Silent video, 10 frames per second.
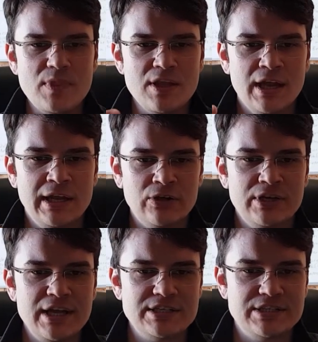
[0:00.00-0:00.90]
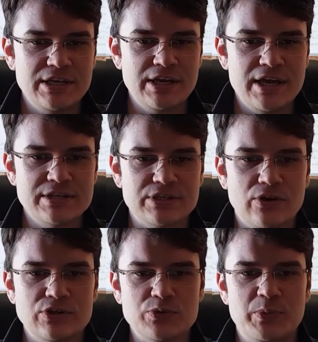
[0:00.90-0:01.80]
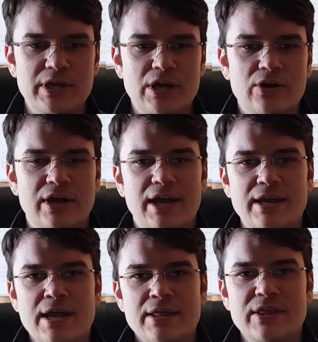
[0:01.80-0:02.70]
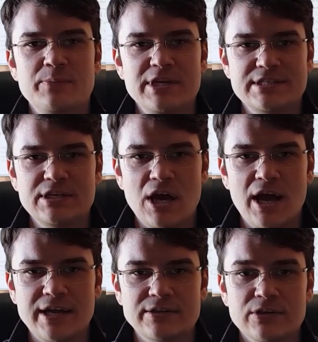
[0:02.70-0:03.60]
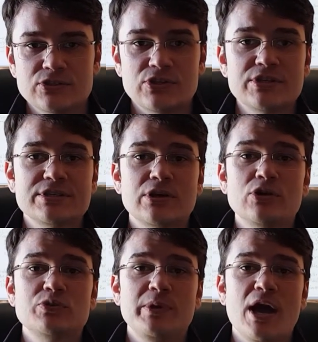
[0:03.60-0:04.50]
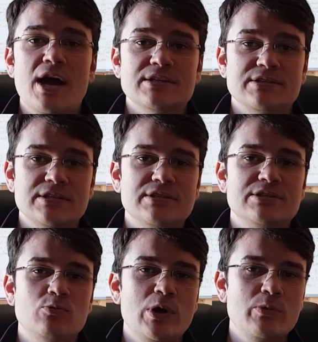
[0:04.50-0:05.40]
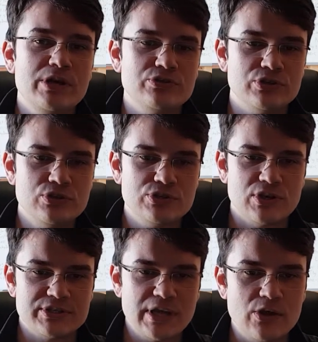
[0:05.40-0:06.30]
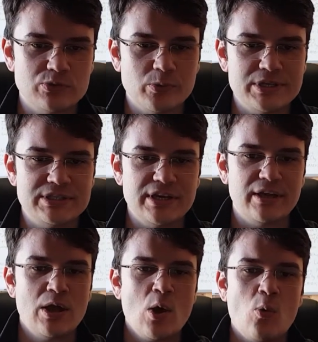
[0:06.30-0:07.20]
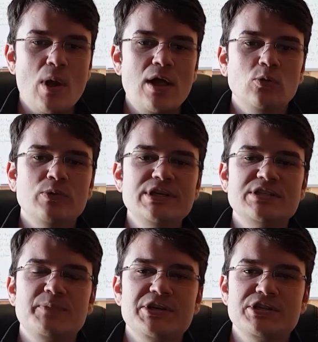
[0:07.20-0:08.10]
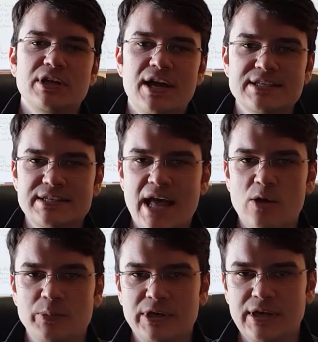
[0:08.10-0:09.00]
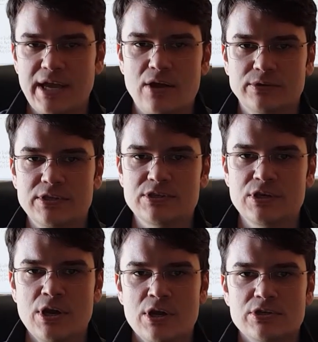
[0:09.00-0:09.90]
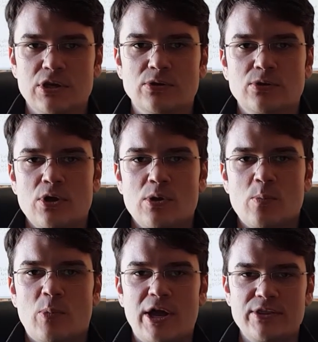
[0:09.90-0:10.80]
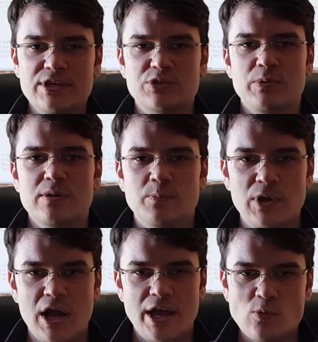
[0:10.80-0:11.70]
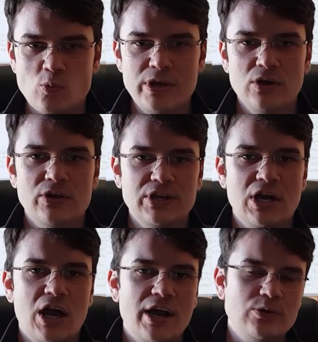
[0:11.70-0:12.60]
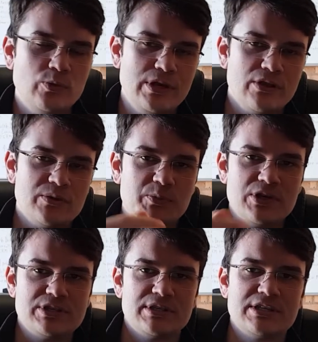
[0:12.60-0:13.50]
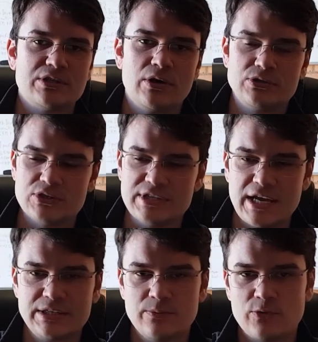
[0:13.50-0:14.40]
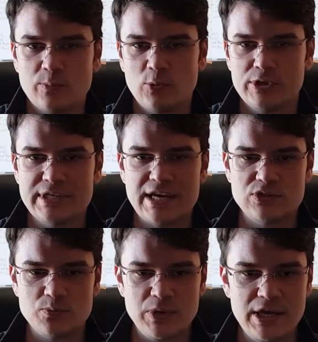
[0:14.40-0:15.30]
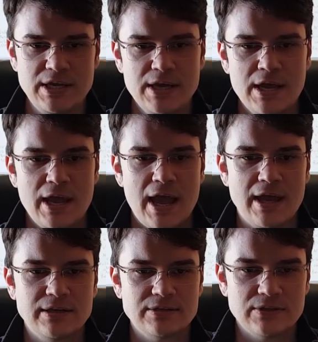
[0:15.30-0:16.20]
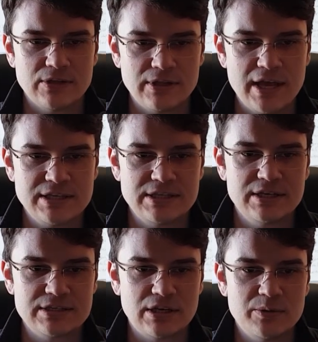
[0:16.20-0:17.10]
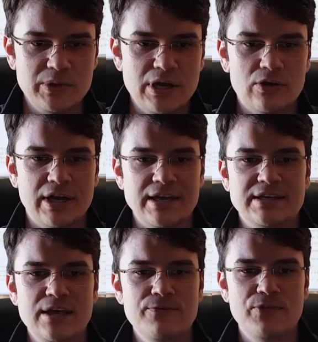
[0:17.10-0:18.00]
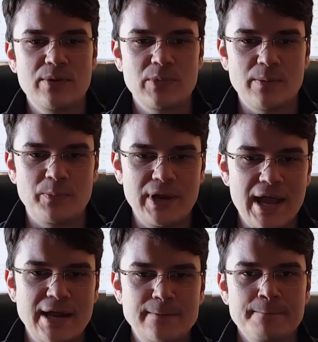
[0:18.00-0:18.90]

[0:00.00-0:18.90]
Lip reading: And then the next thing is going to be, okay, they meet a guide. So this is going to be us. This is where we introduce ourselves, where we say, well, we specialize in helping accountants. So by this, we imply we are the guide, we are the person that's going to take them from point A to B. And the next thing is going to be, okay, give them a plan.